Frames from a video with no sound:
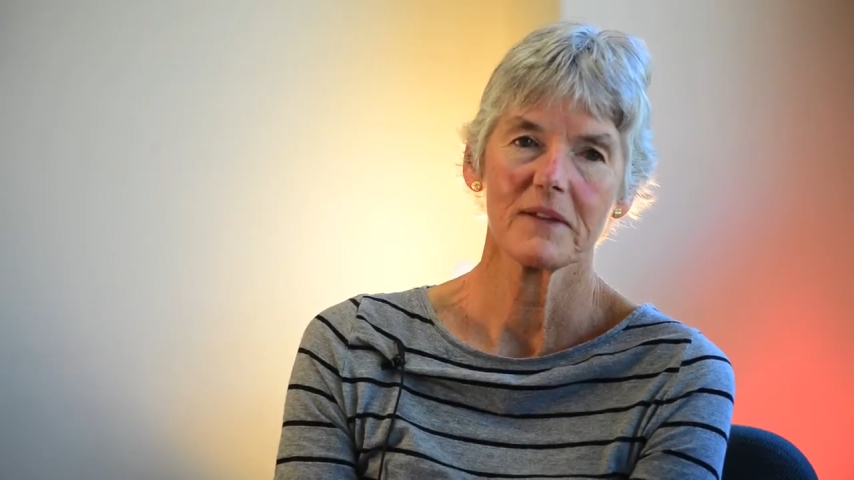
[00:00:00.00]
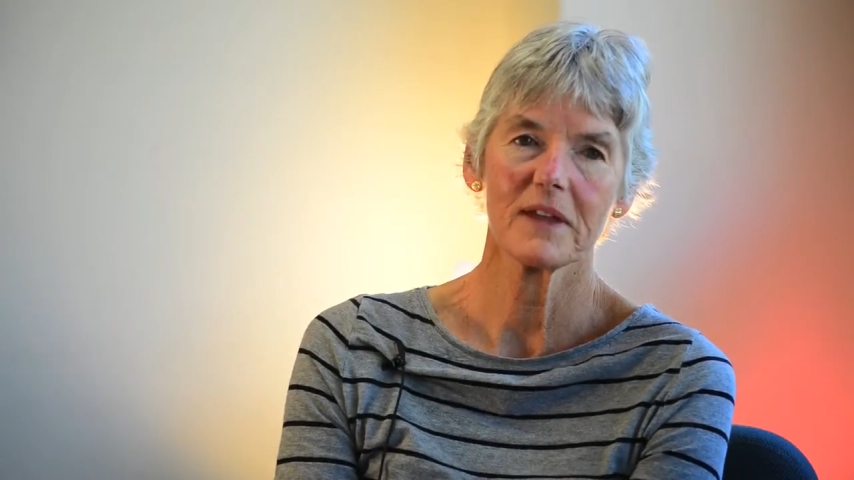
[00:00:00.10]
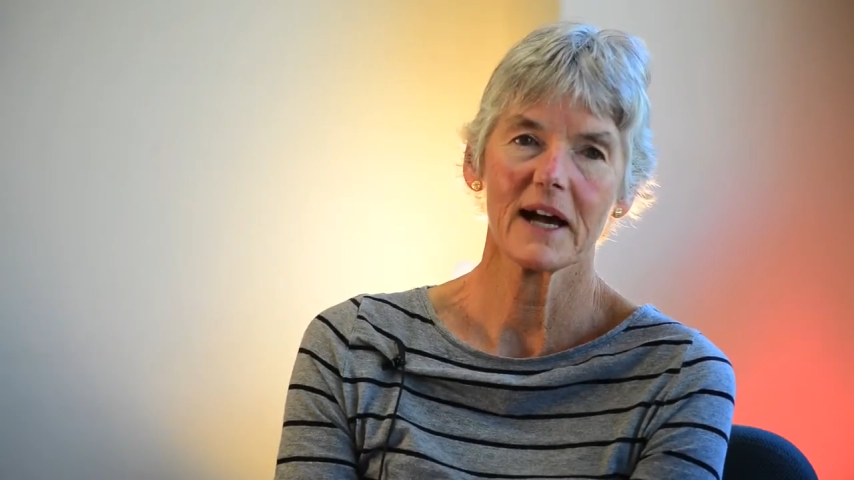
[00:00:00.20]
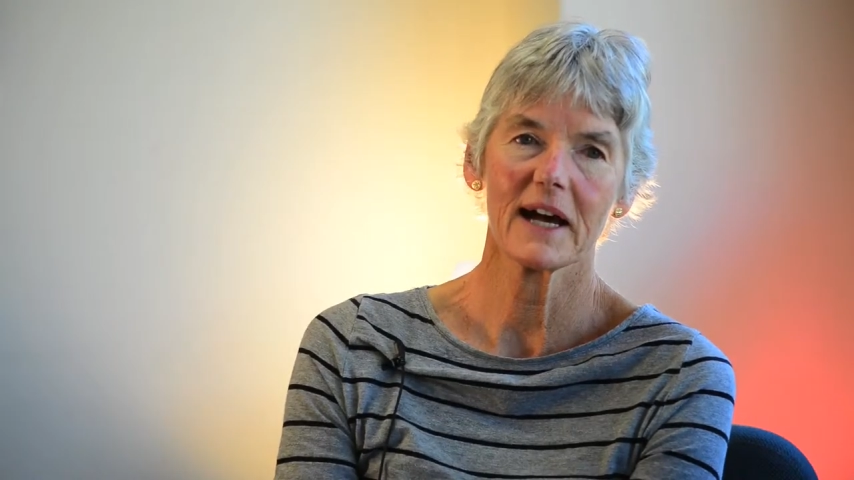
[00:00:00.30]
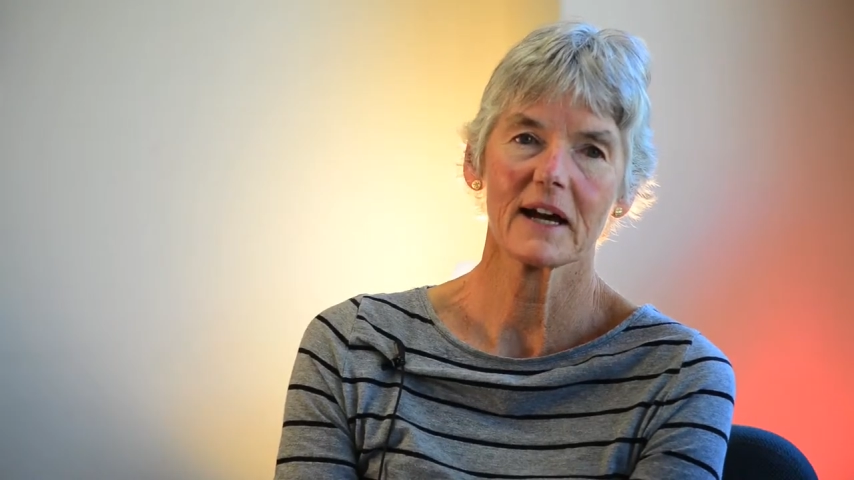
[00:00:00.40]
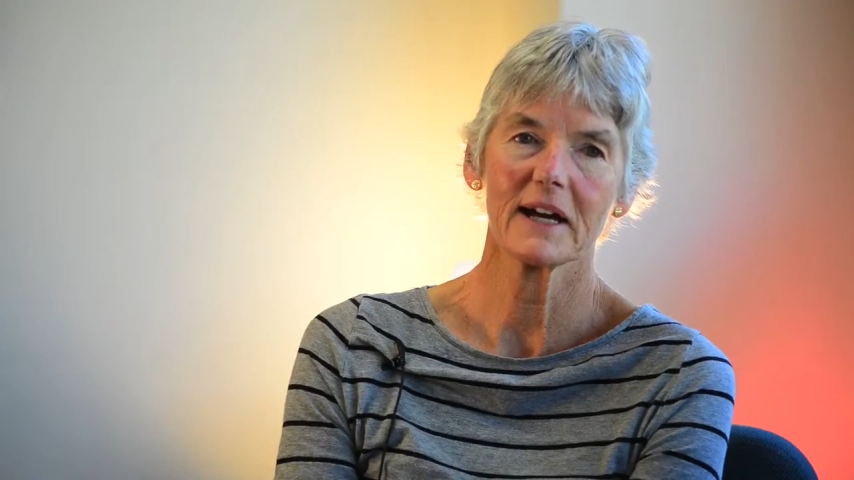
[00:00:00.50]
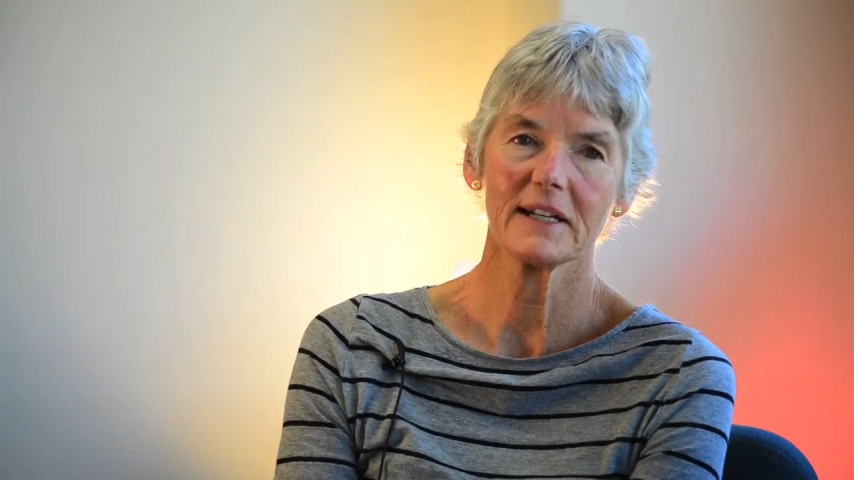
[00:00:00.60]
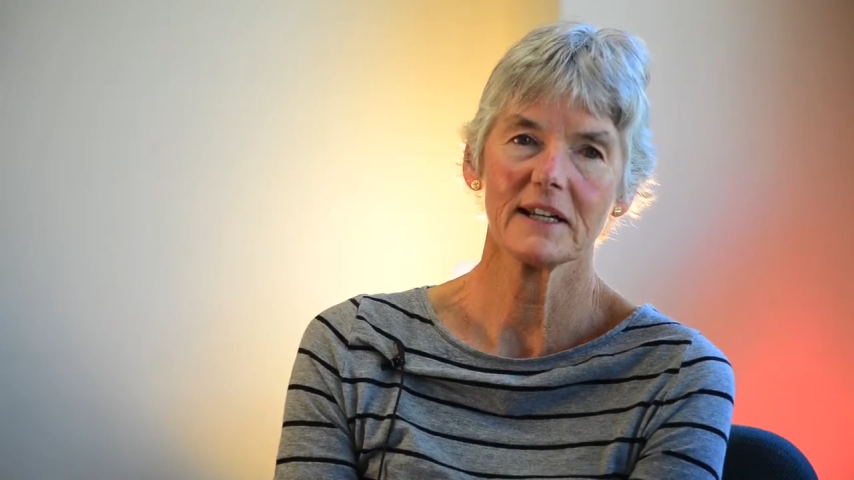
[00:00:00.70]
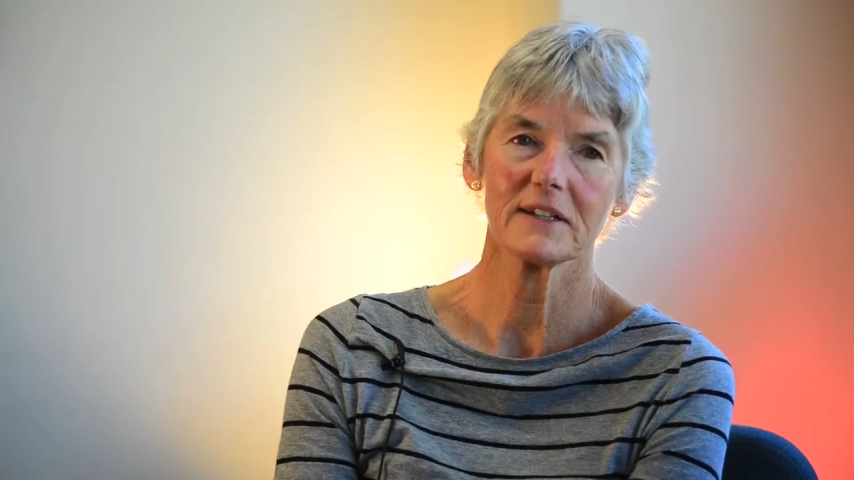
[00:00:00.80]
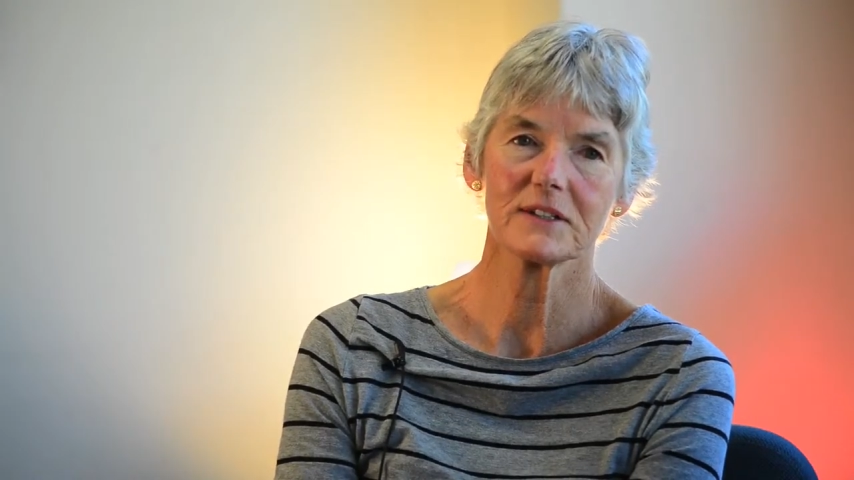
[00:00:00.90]
that I
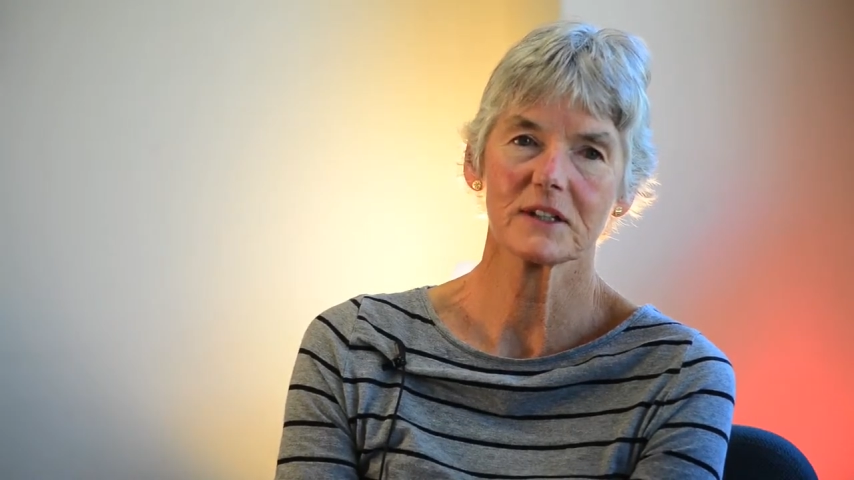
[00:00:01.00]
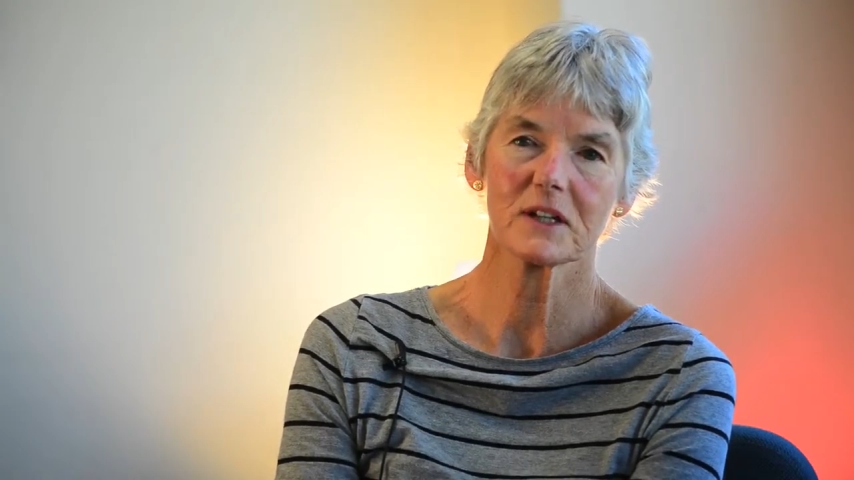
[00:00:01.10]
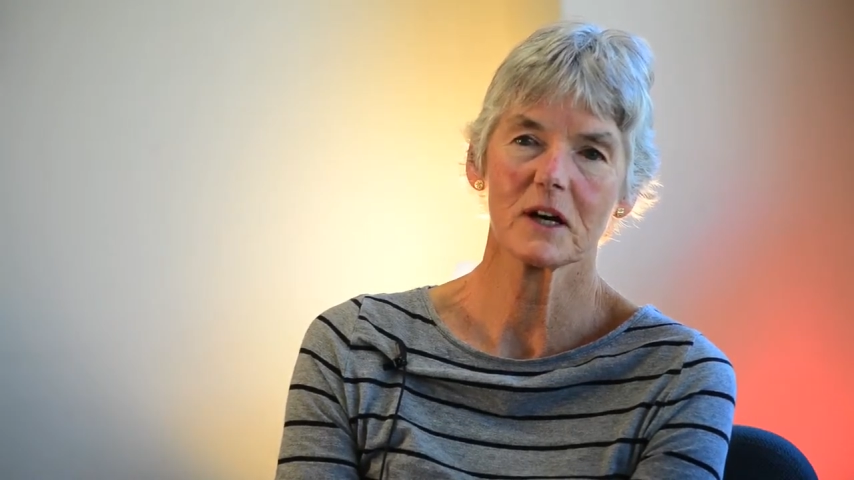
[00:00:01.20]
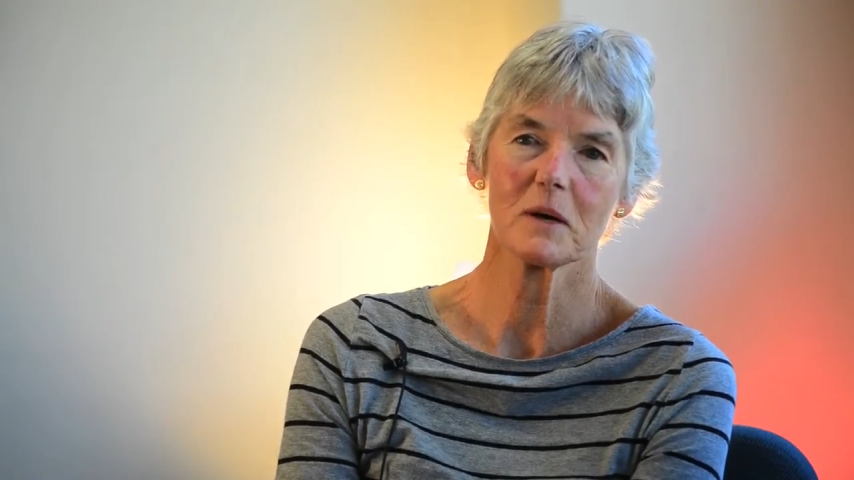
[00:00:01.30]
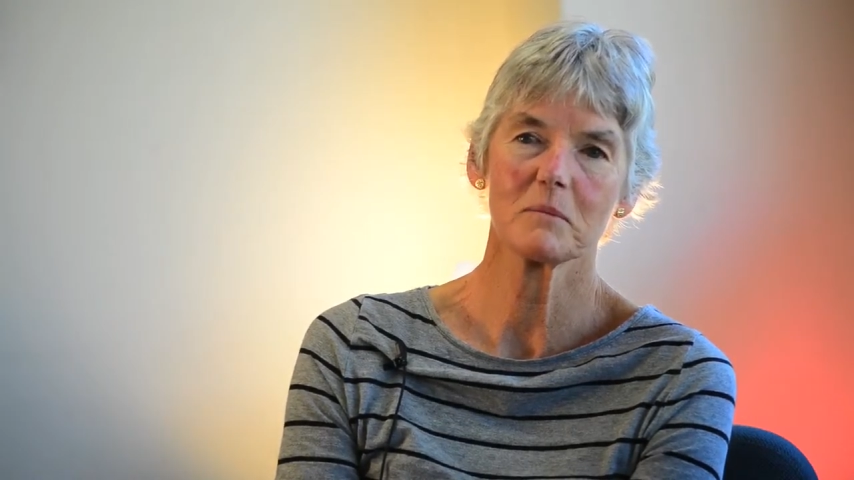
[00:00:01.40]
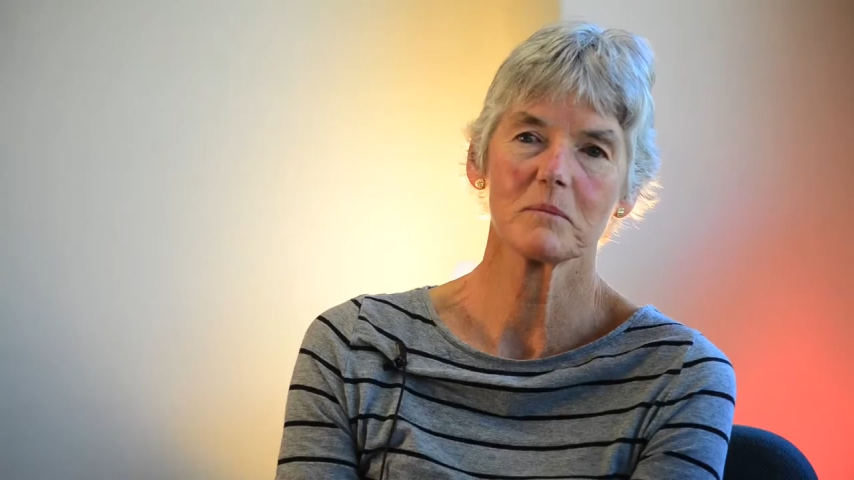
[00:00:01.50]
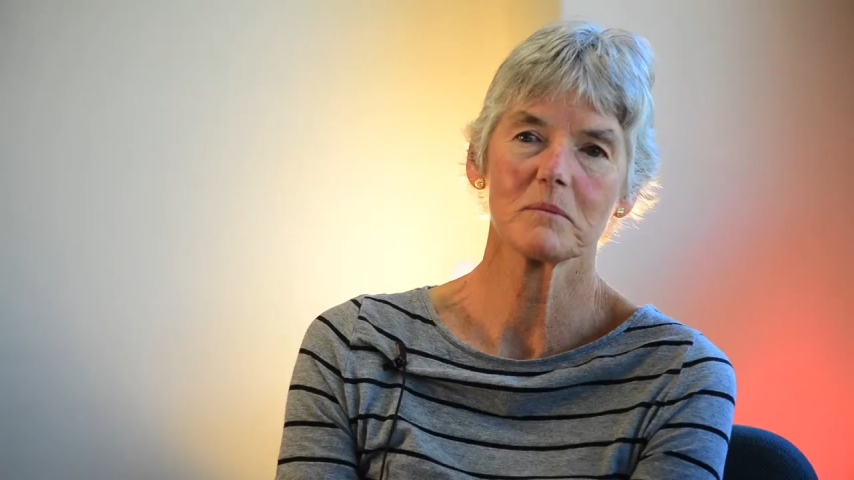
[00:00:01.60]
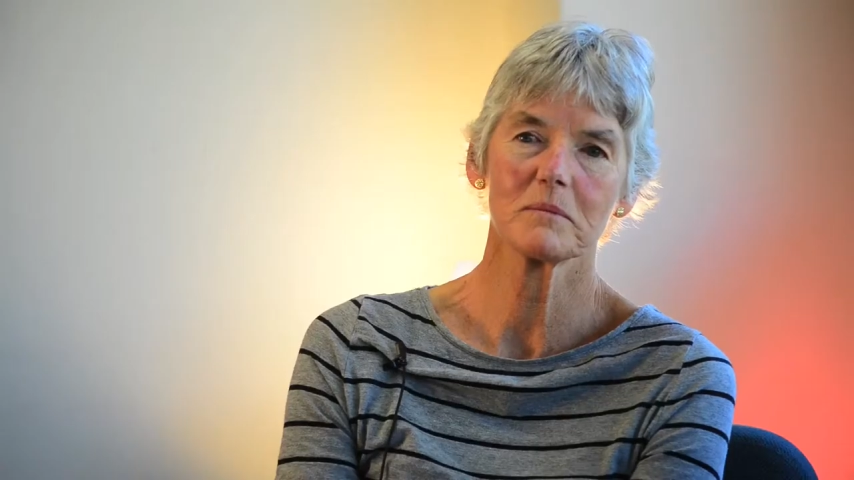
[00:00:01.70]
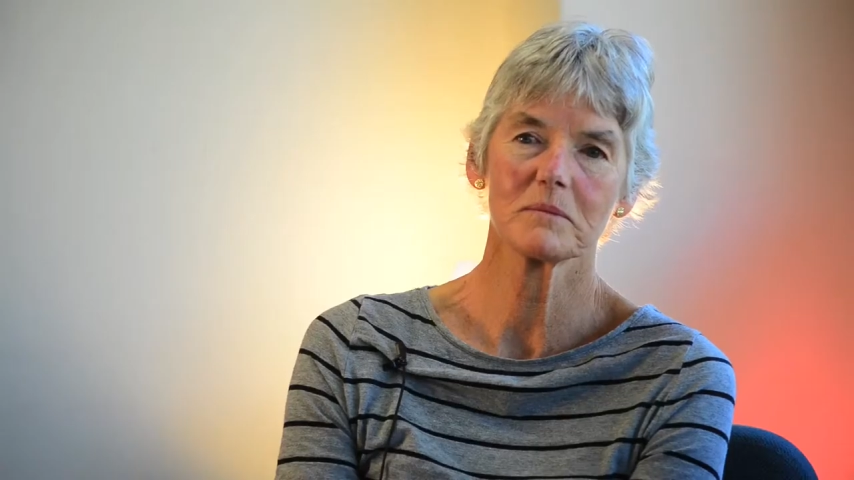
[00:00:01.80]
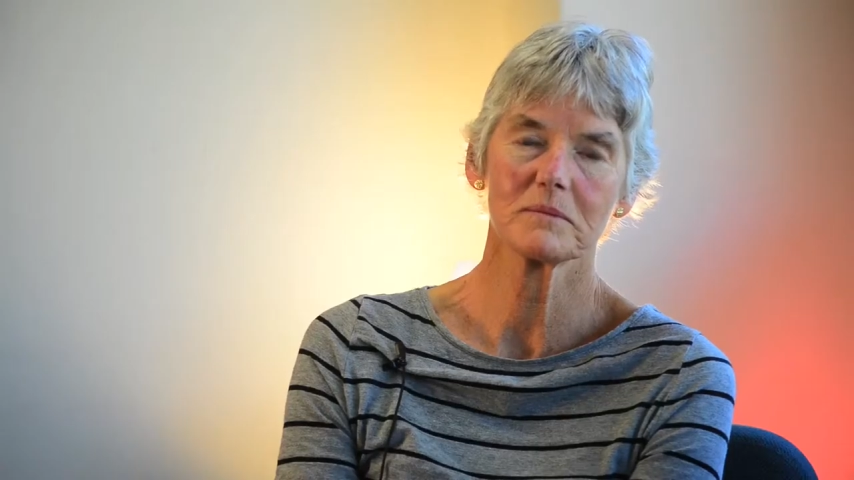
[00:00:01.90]
needed to come